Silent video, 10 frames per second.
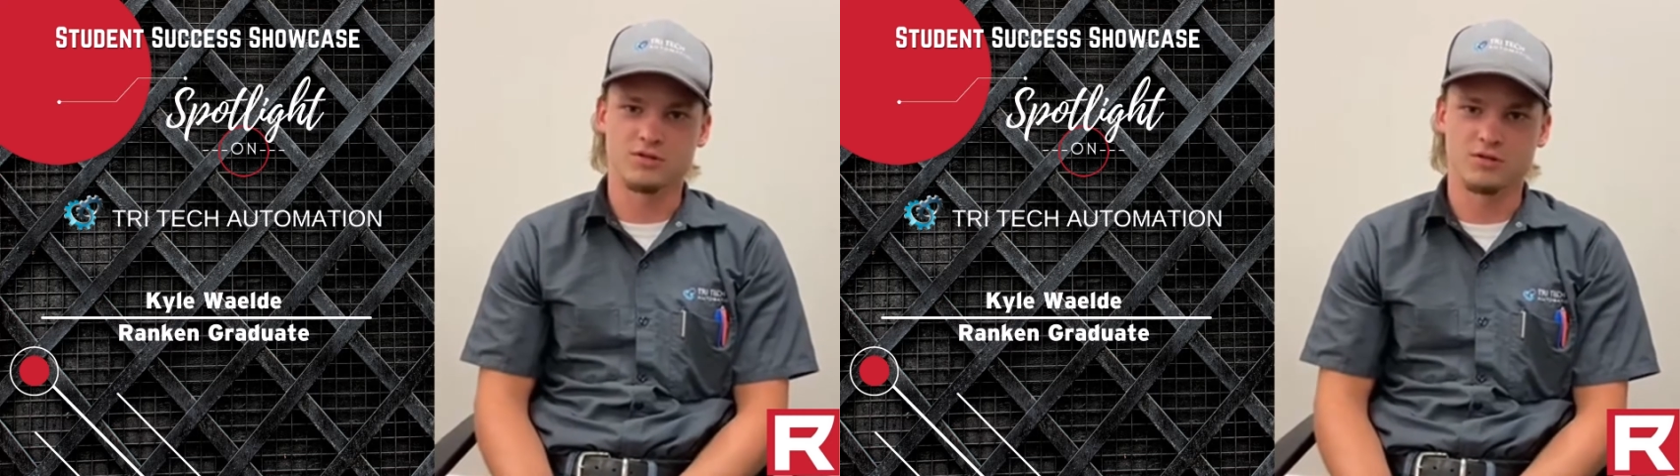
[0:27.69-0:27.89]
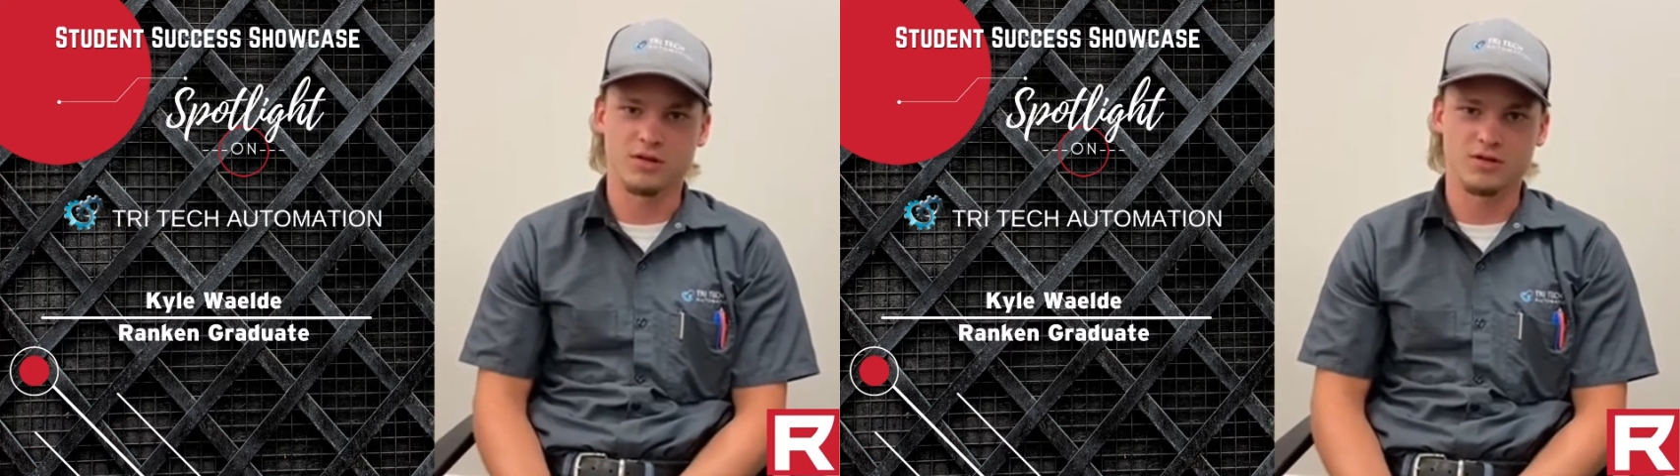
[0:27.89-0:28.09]

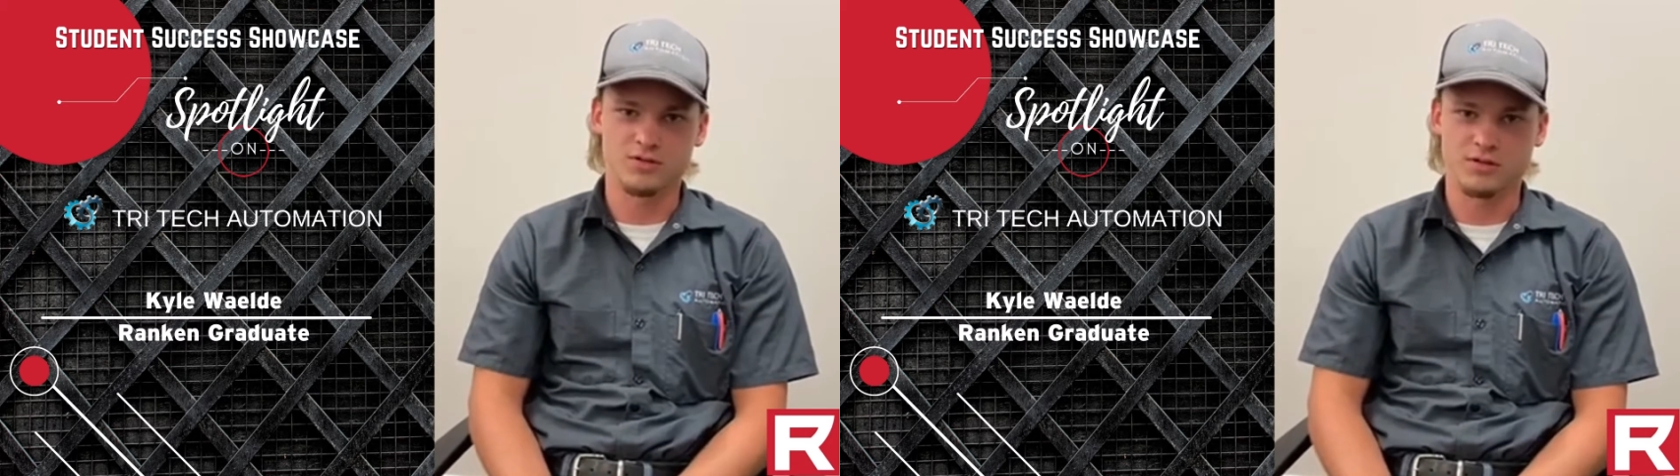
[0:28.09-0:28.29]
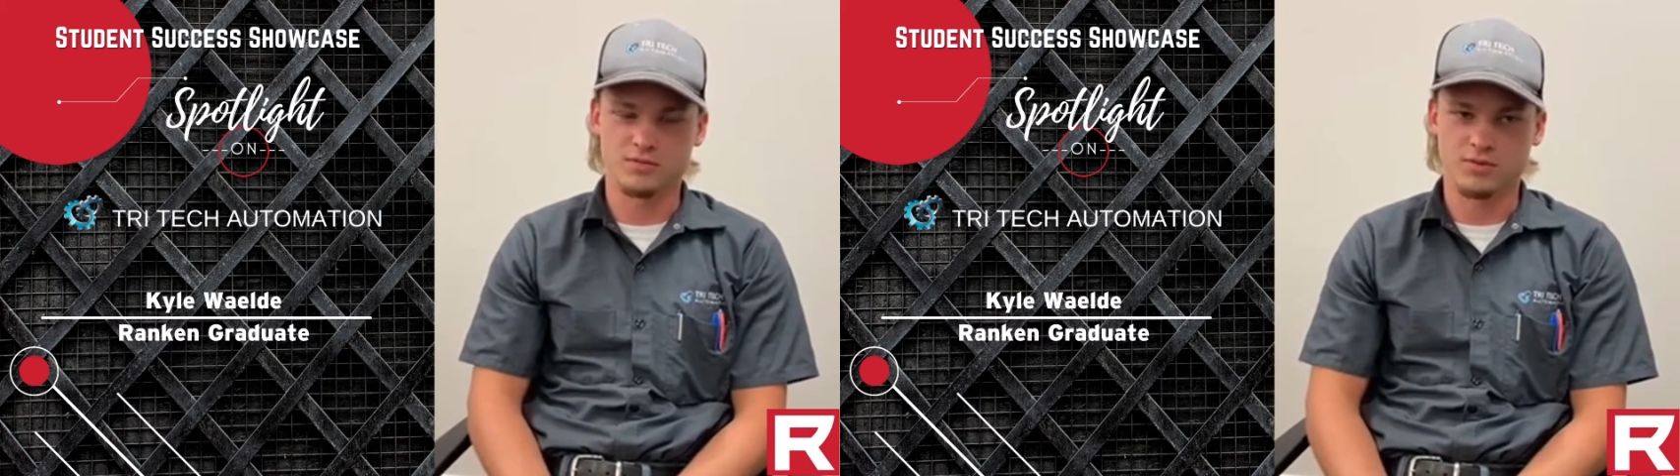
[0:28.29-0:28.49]

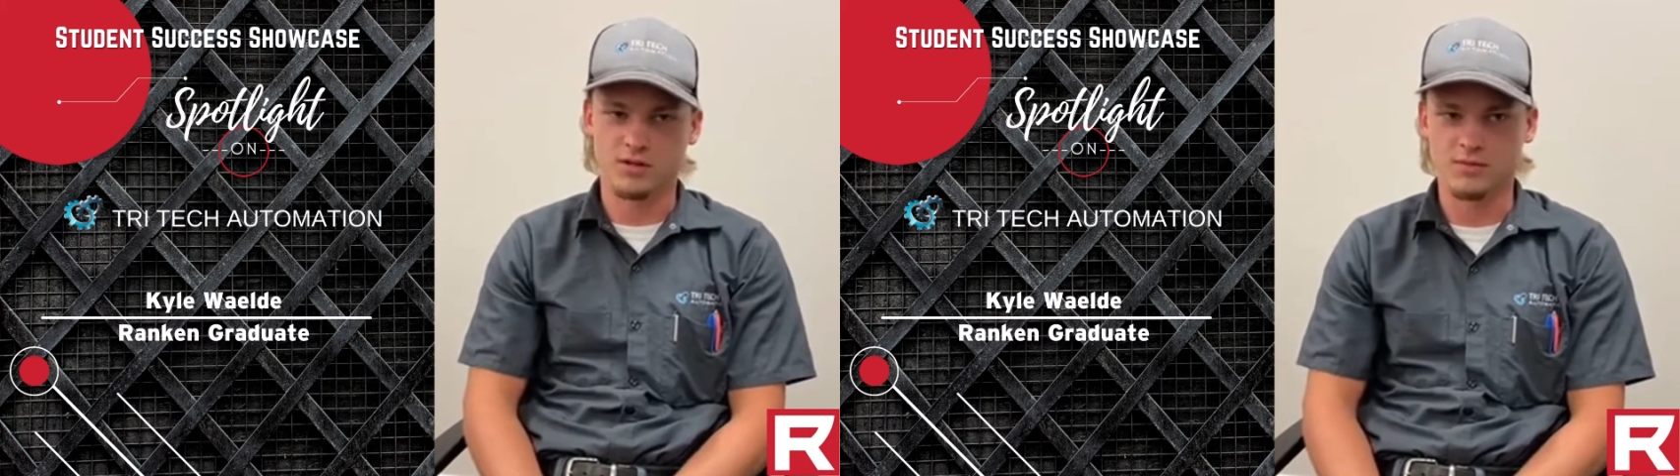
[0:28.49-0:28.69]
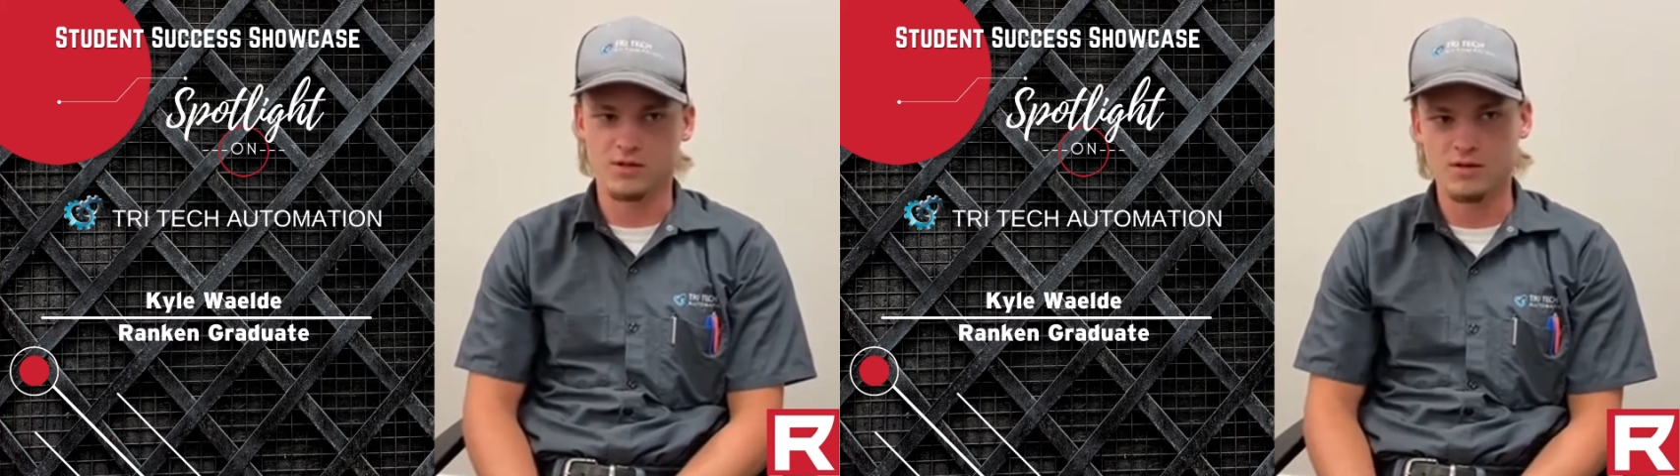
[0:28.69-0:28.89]
electric,
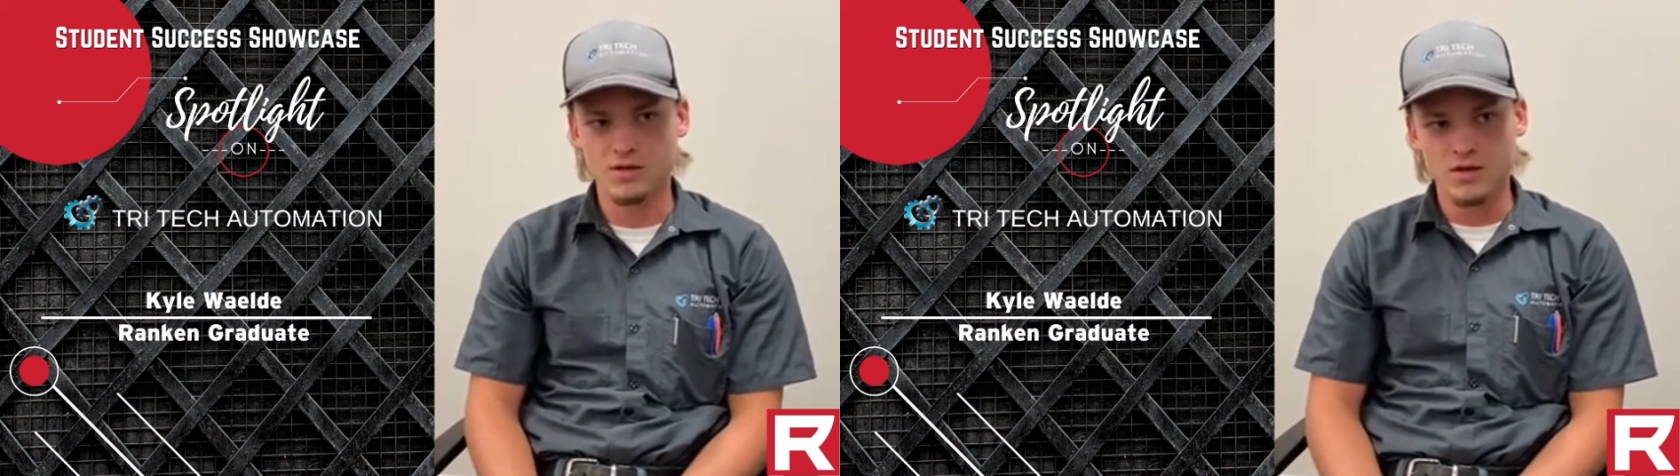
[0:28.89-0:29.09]
plumbing,